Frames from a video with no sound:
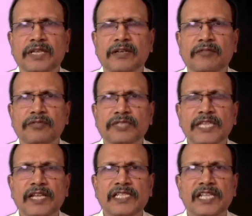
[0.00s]

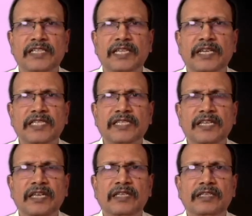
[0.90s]
single cell thickness.
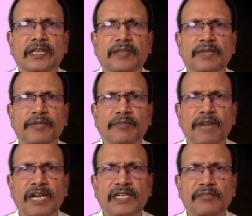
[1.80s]
There may be
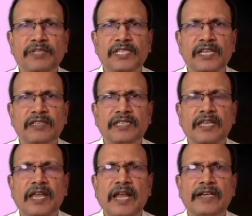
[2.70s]
multiple cells
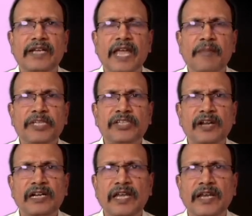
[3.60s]
and
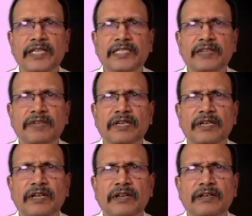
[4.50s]
haphazardly arranged liver
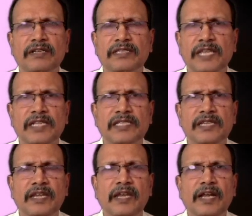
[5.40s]
cells,
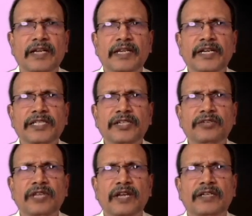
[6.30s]
and in addition to
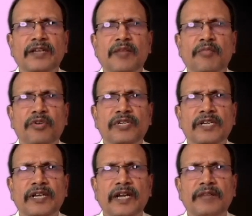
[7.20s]
that, portal
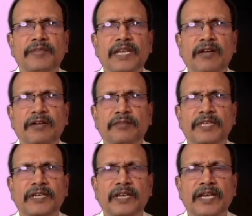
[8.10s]
triad may not
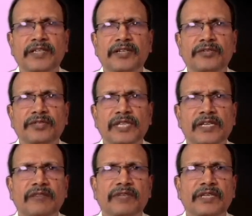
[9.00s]
be related to
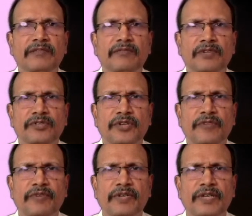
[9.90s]
central vein
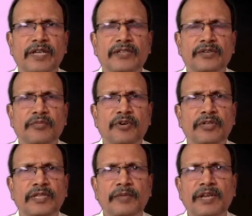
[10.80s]
whatsoever. So
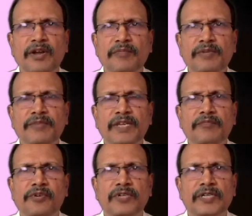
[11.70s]
there may not be many
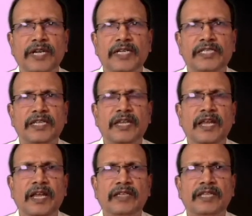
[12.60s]
portal triads,
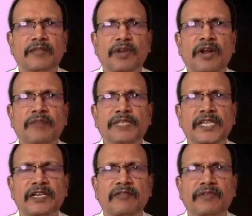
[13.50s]
and there may not be
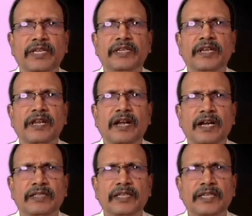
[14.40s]
central vein
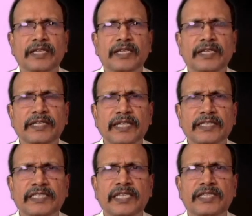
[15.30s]
at the
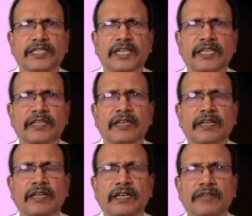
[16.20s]
existing
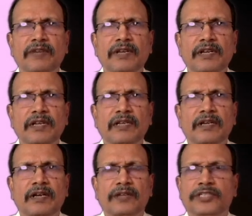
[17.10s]
liver
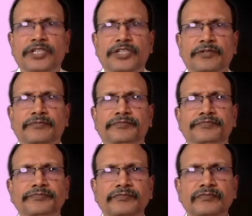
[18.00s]
tissue.
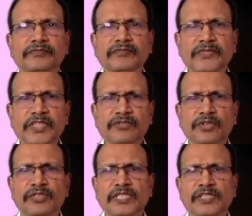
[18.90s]
So
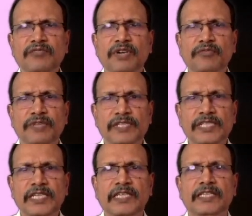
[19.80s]
this is what we'll
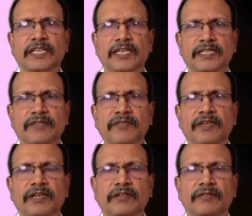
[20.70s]
see in the case of
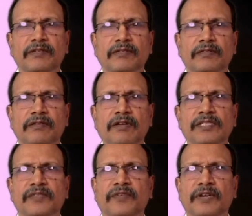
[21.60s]
loss
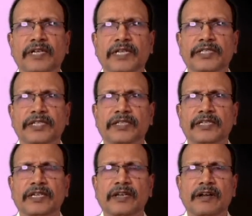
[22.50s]
of architecture
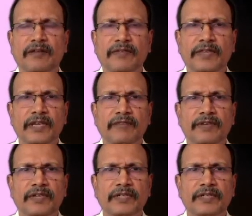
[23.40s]
of the liver